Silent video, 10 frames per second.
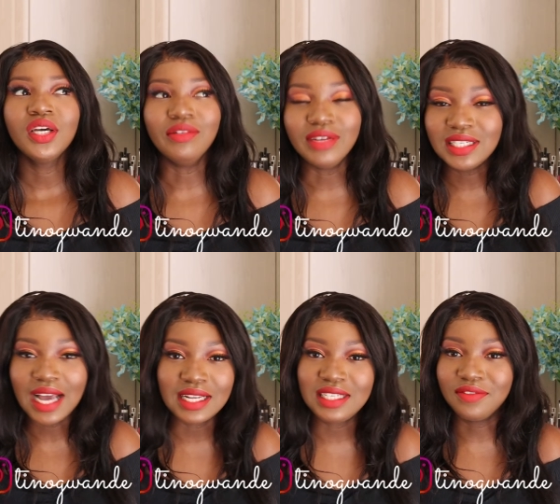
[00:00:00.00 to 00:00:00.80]
rich
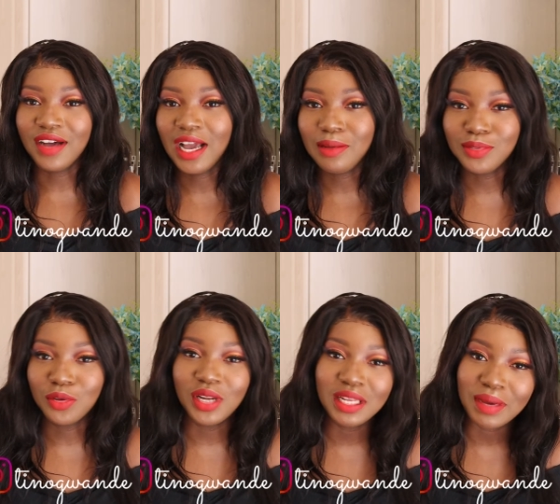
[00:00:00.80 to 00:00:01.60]
auntie vibes
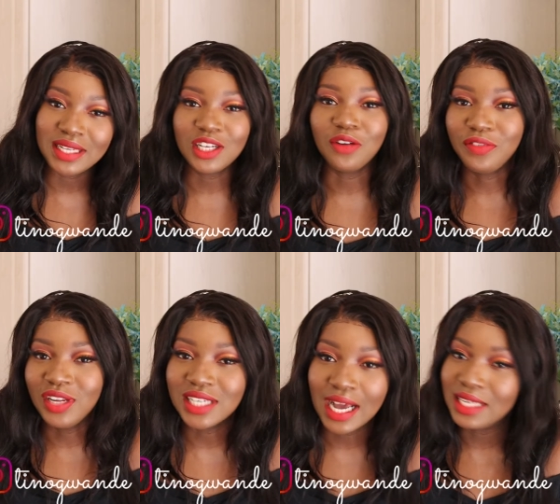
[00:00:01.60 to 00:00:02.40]
calling myself
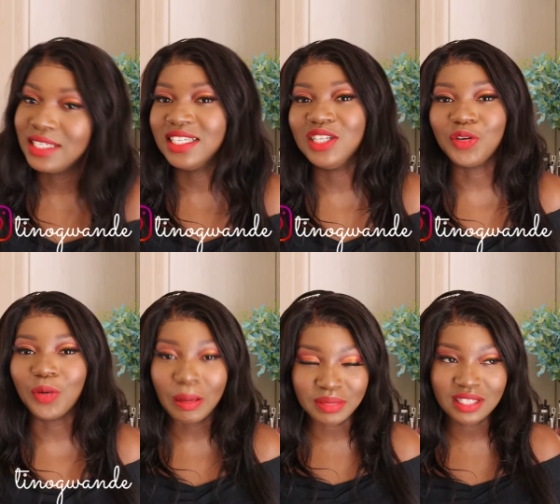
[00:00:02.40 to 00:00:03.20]
rich auntie you know
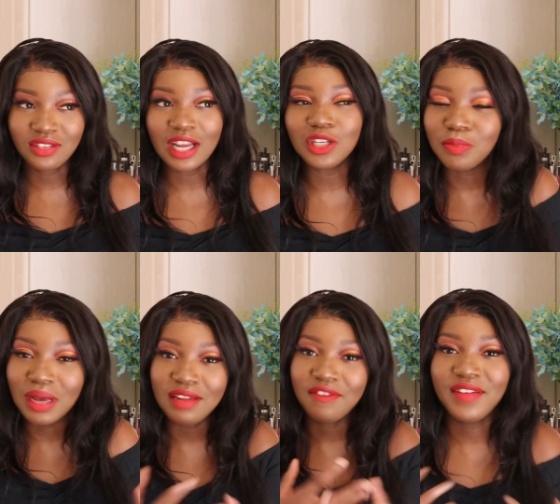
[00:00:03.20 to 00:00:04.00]
i'm just trying to
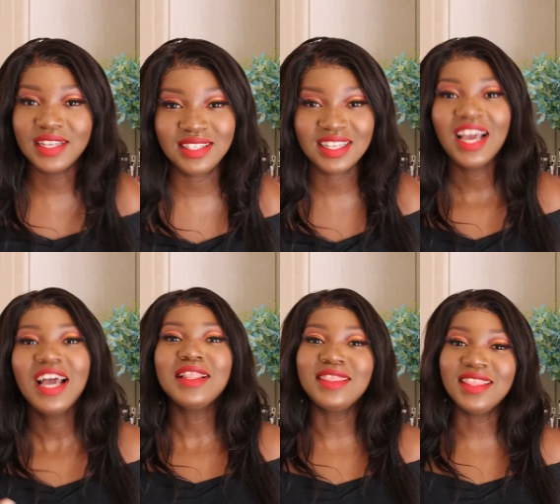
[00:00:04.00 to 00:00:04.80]
manifest
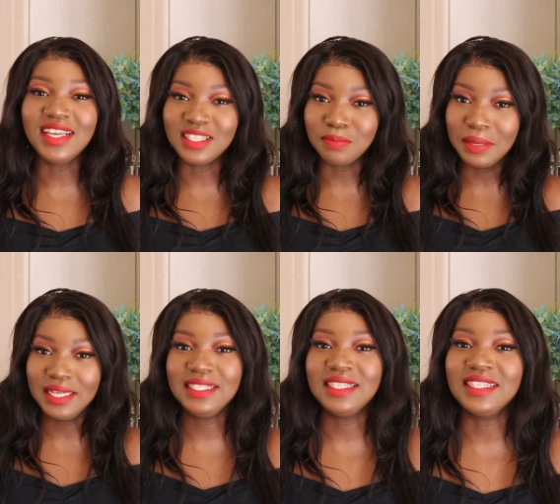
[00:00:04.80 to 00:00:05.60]
these
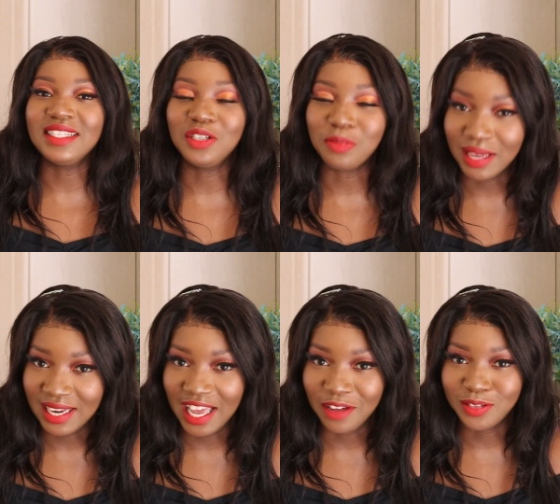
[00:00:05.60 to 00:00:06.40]
blessings into my
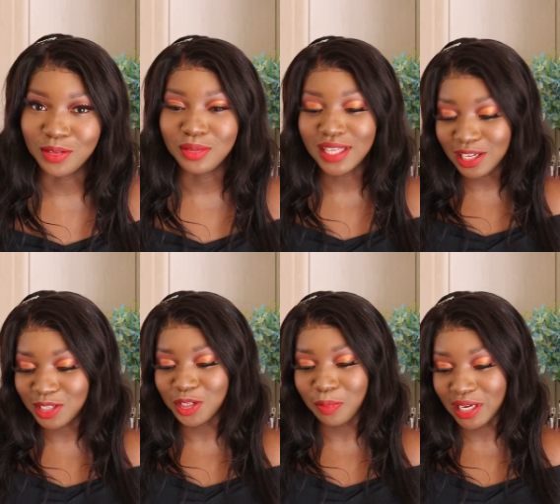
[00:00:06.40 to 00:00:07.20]
life. So thank
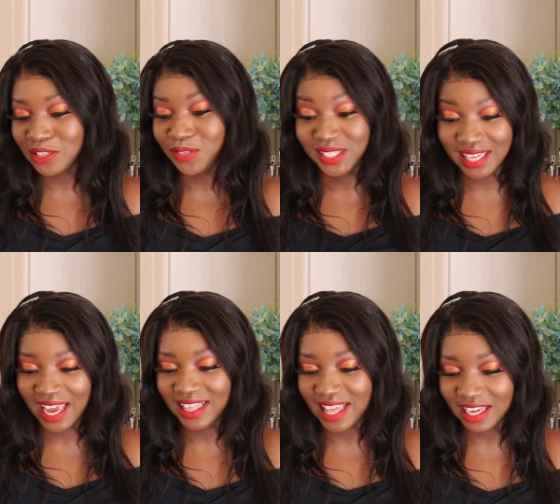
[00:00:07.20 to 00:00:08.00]
you so much for
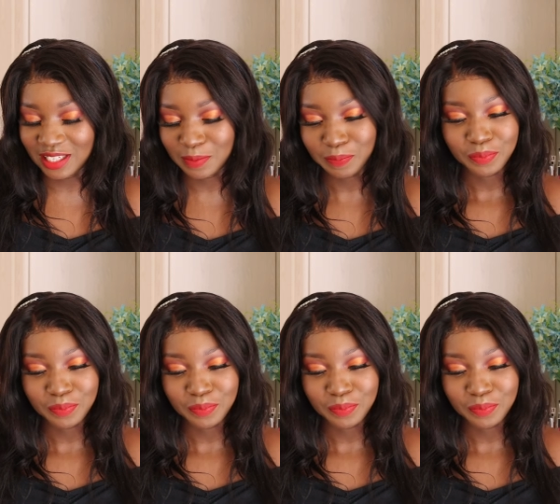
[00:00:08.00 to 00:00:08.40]
saying that.